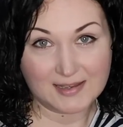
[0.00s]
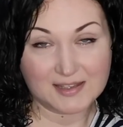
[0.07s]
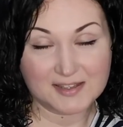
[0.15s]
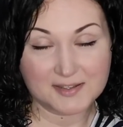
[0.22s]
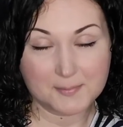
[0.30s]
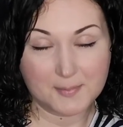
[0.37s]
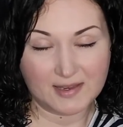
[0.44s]

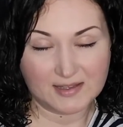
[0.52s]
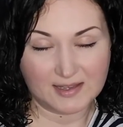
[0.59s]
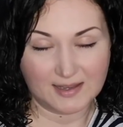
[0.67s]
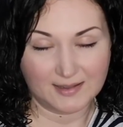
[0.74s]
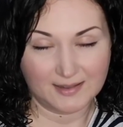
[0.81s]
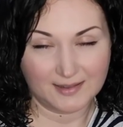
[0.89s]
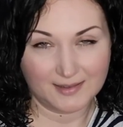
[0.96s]

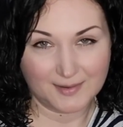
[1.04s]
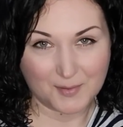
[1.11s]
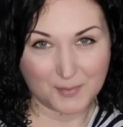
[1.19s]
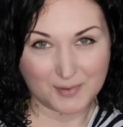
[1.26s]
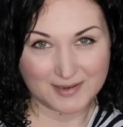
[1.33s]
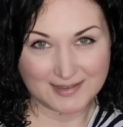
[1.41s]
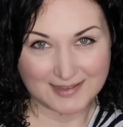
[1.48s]
smitten
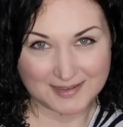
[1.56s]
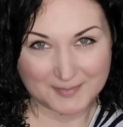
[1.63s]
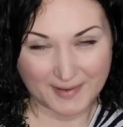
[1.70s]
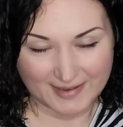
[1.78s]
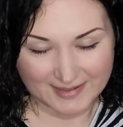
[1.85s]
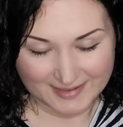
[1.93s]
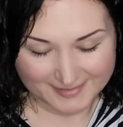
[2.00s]
with this
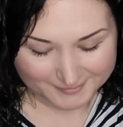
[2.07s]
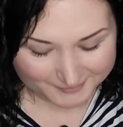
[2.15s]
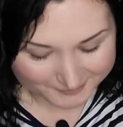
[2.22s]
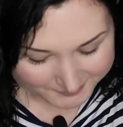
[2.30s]
pattern,